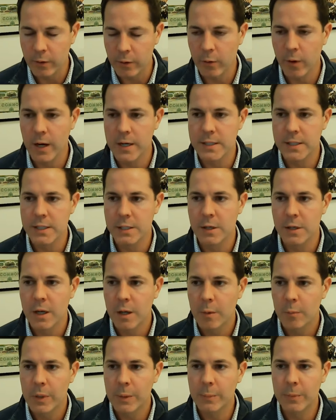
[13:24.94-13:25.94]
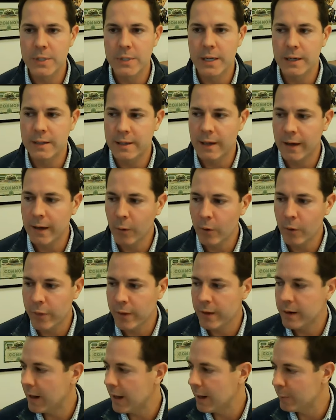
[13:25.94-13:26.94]
crisis, people say, to hell with
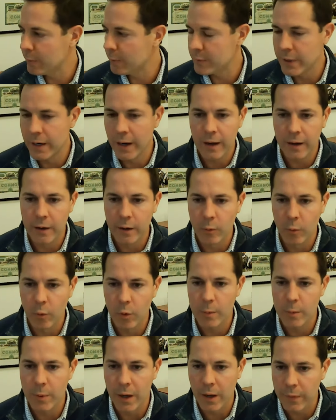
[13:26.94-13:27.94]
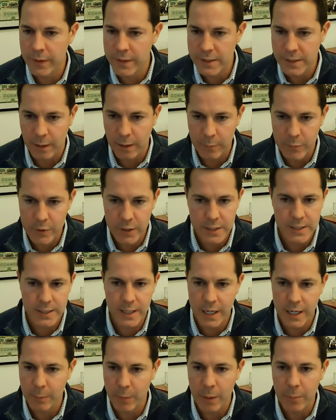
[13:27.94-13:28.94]
it. I'm not going to worry about this. I'm just
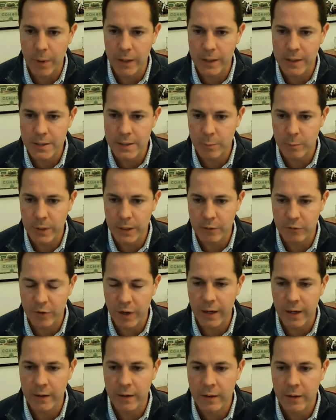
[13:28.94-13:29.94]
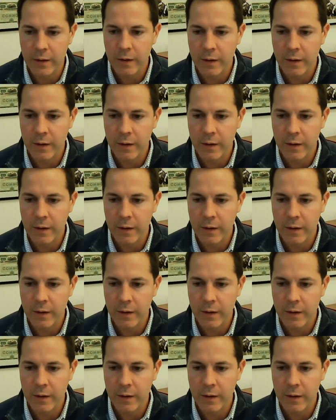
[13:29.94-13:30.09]
sending my money to B of A.